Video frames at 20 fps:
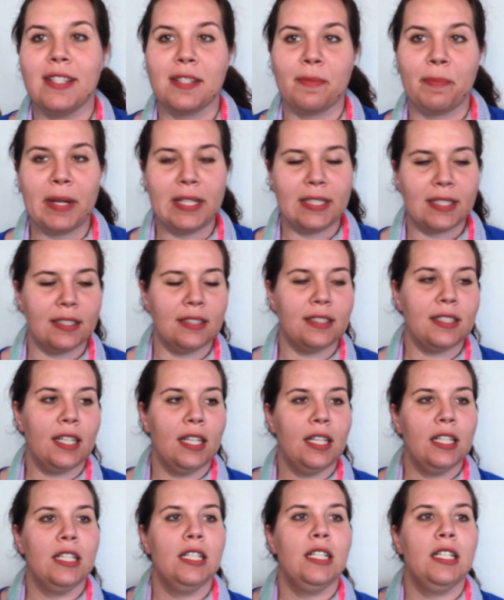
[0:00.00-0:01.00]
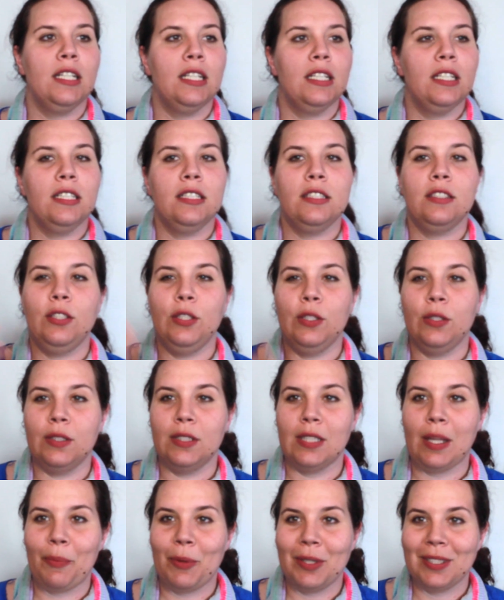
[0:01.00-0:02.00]
as a present to
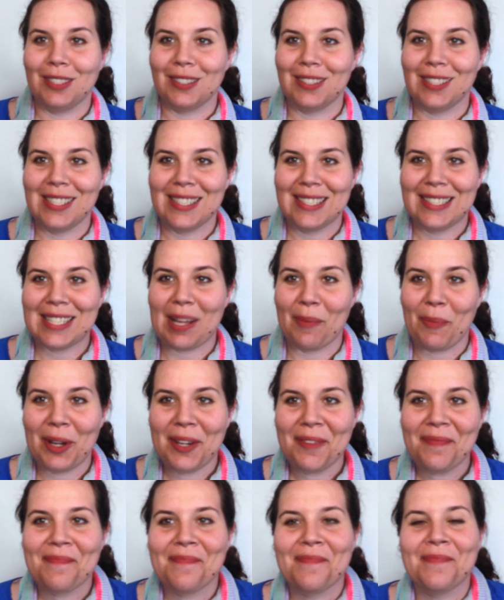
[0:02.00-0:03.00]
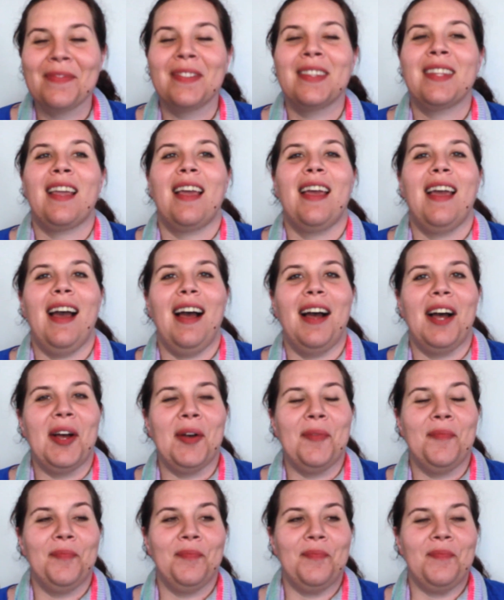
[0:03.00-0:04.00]
someone,
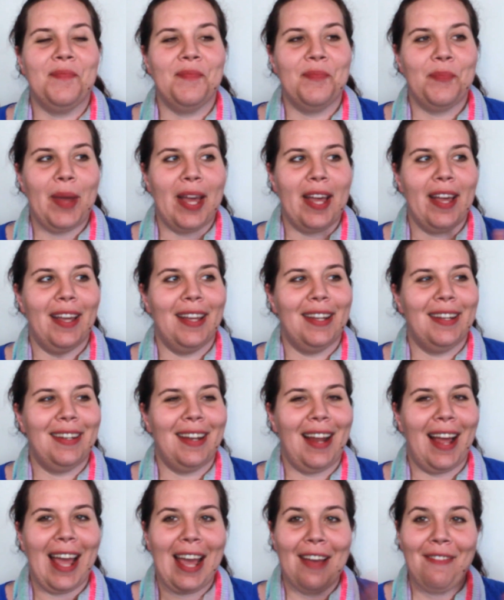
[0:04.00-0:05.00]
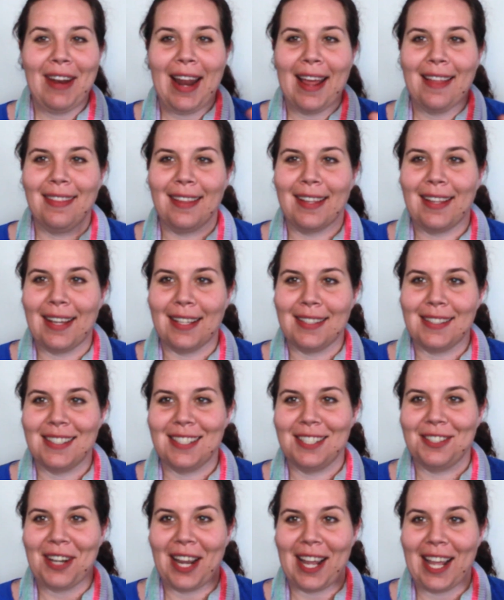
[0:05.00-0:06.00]
but I haven't had the guts
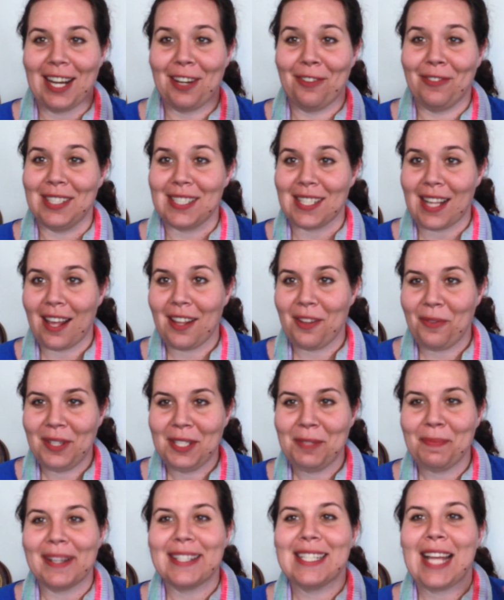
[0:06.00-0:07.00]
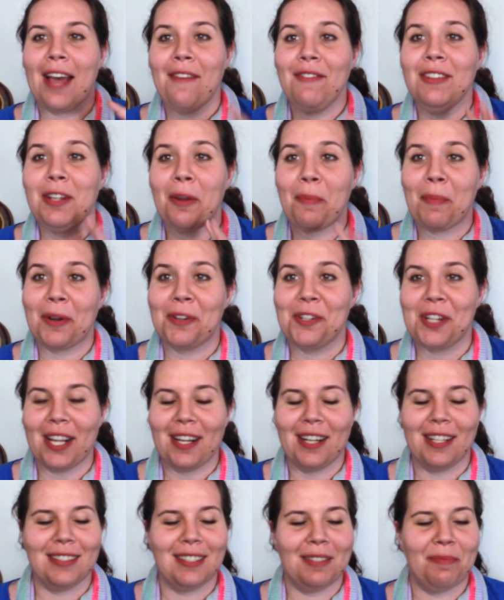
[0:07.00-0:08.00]
to try any of his other ones because I haven't done
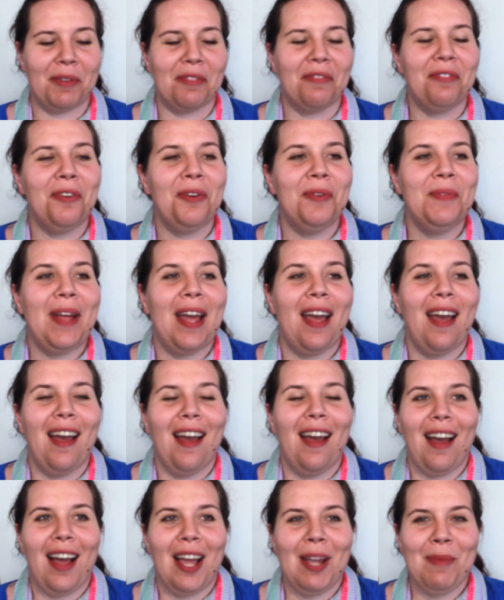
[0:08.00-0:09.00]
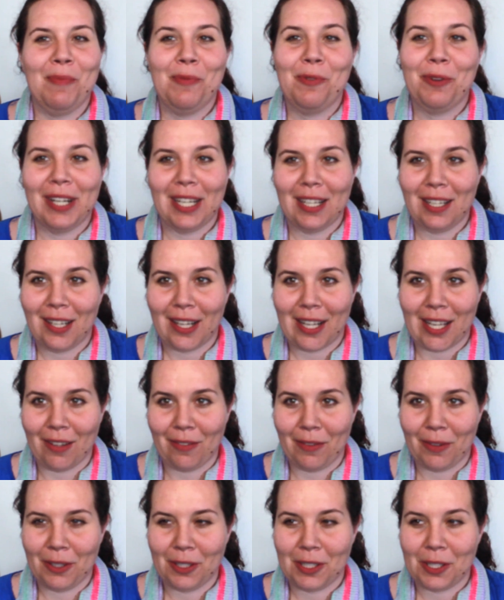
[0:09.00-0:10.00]
crochet knitting before. I'm really
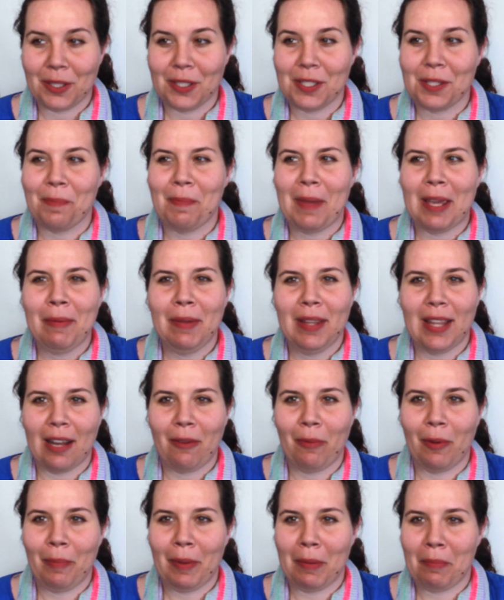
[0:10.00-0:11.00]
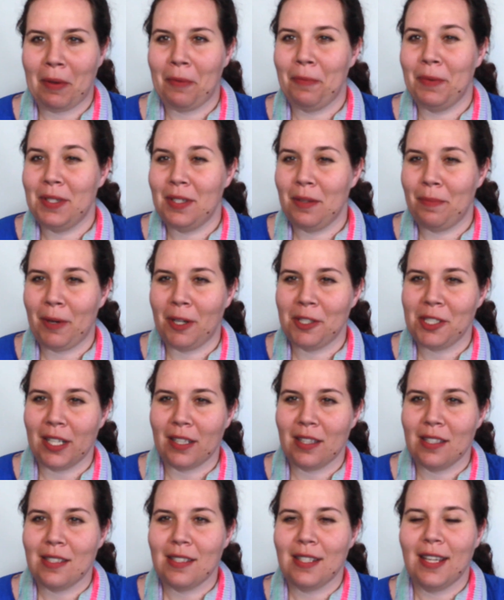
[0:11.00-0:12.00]
looking forward to it, so maybe that will be my winter
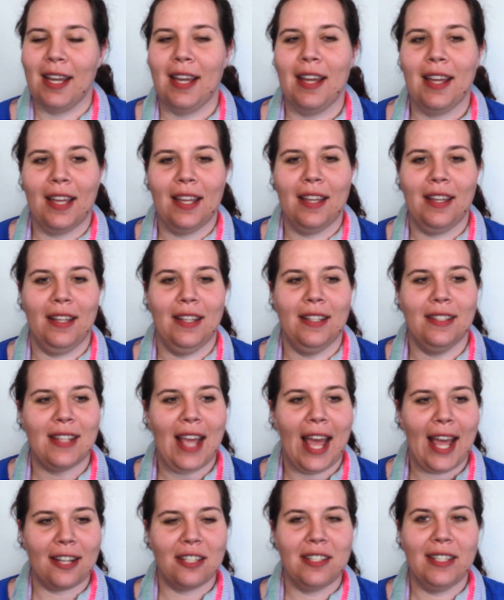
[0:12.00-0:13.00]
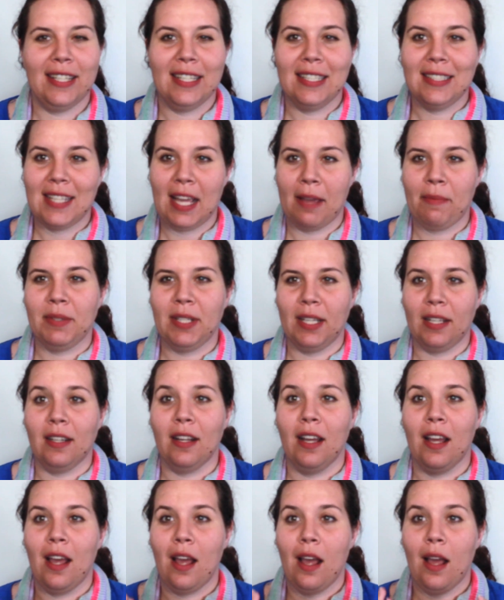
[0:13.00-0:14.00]
project this year, is actually attempting
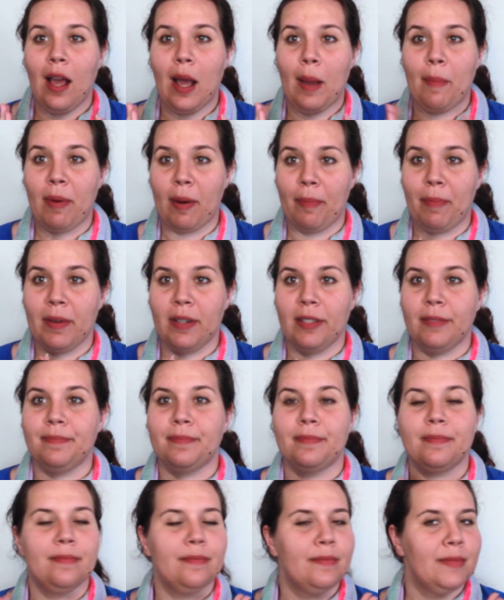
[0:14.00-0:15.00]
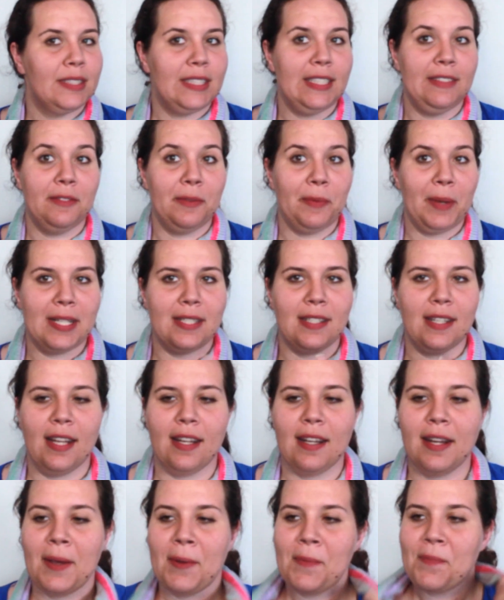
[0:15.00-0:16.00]
a proper Stephen West
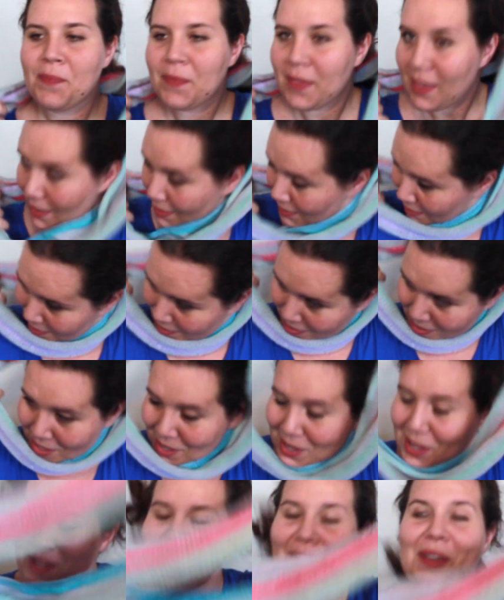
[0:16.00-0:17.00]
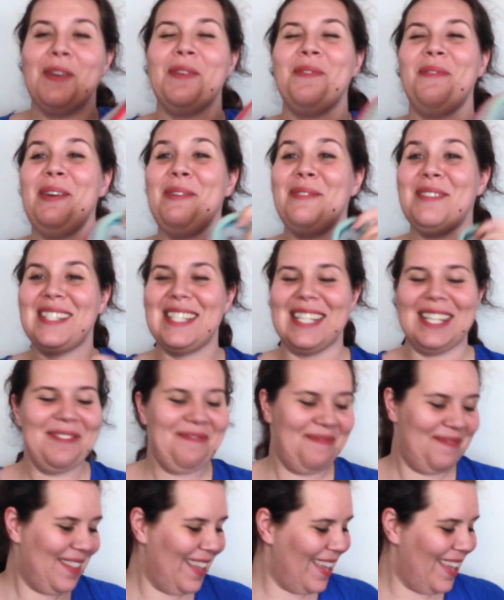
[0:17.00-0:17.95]
knit. We will see.